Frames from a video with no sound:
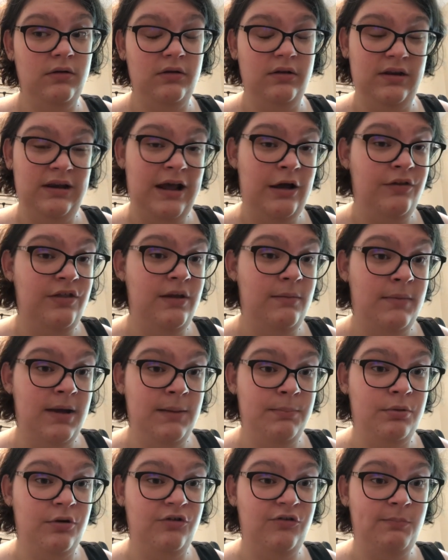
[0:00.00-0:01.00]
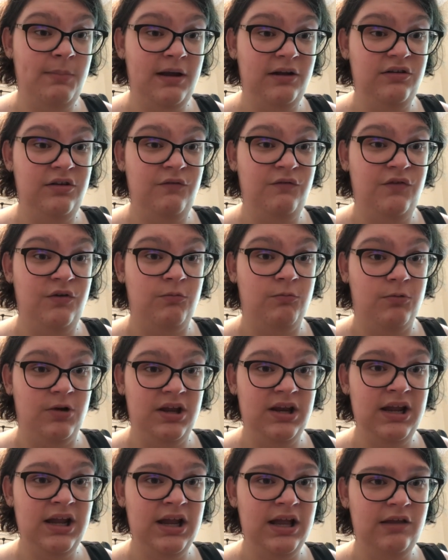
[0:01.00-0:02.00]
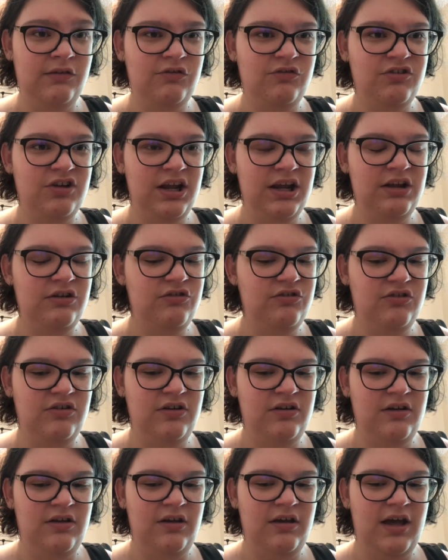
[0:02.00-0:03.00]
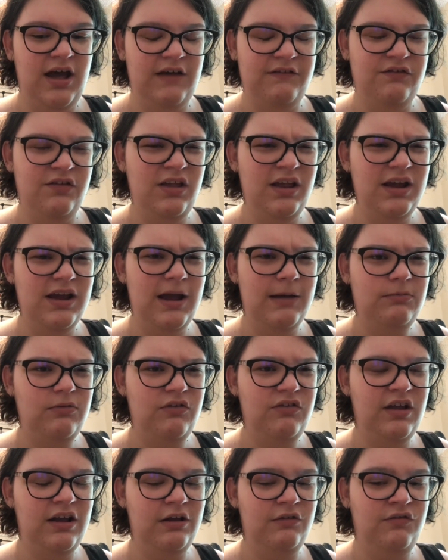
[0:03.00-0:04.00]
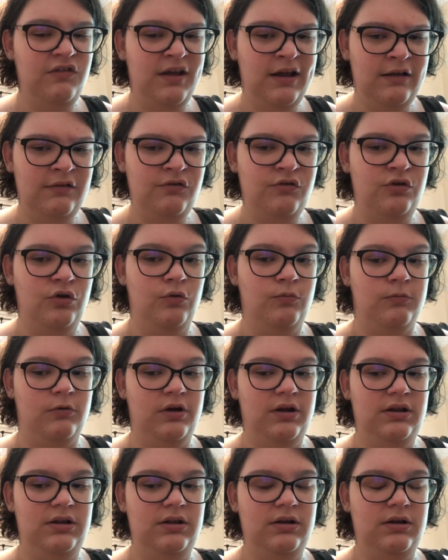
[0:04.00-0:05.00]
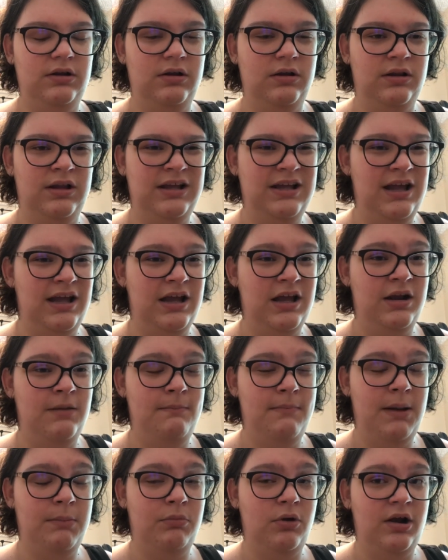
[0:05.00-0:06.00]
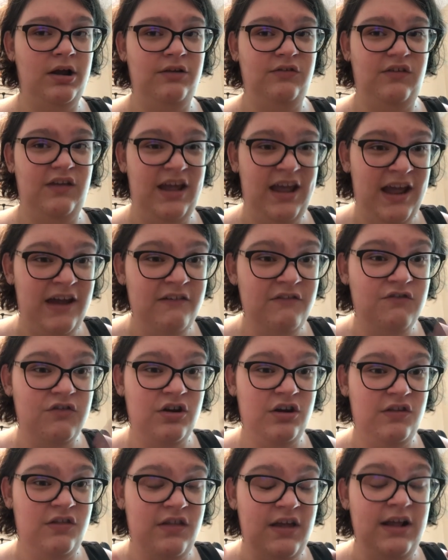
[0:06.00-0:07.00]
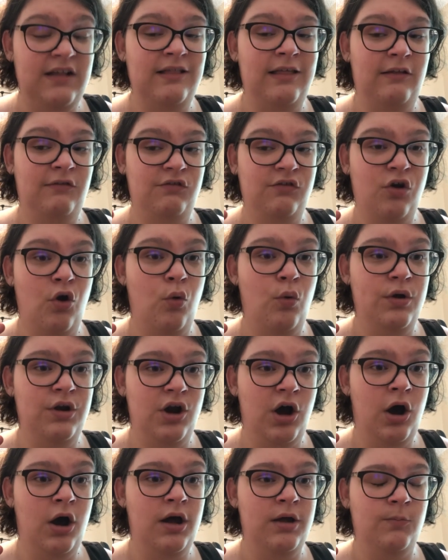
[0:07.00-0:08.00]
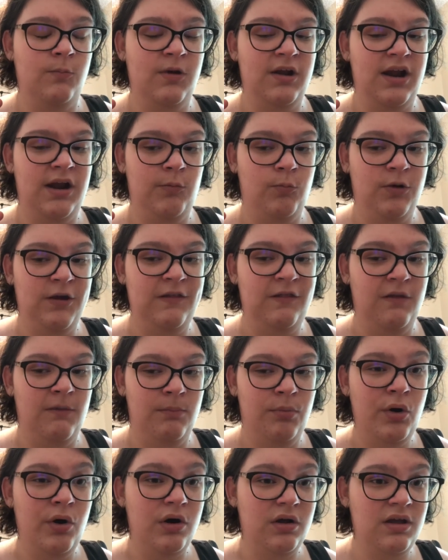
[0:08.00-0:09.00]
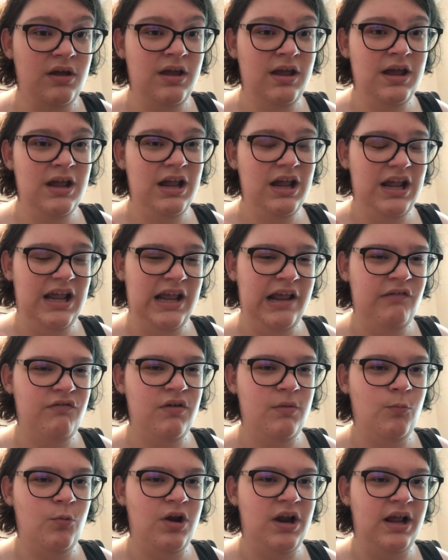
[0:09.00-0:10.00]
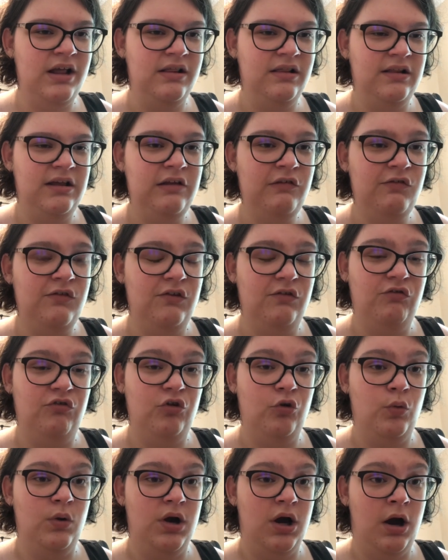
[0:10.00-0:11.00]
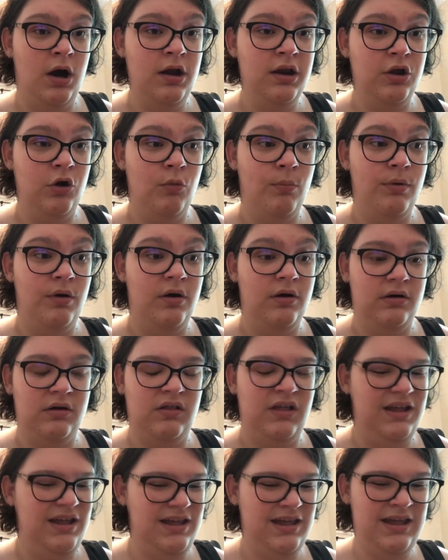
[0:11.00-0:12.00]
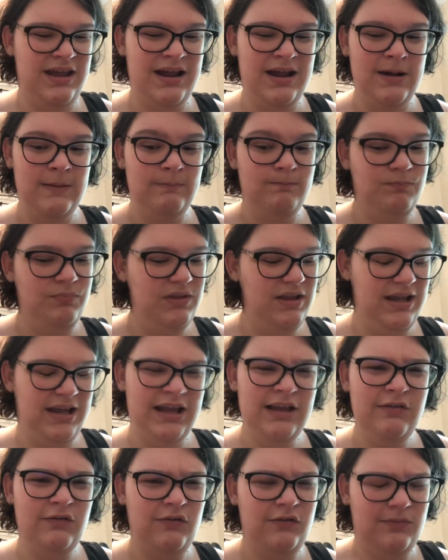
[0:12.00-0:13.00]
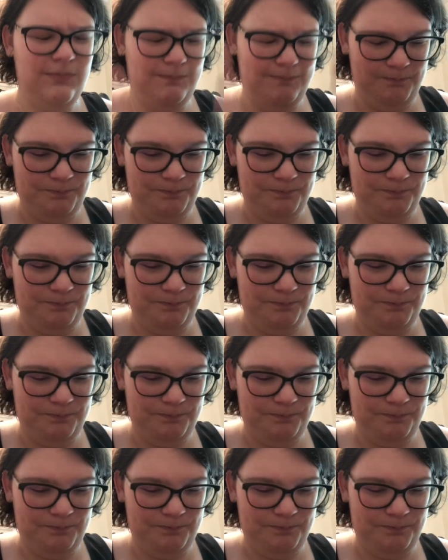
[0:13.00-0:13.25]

now that my perspective of reading has changed, I feel like I have to take a test over it. Like, I gotta memorize everything that's going on when I read the book, even when I listen to an audiobook. Like, it's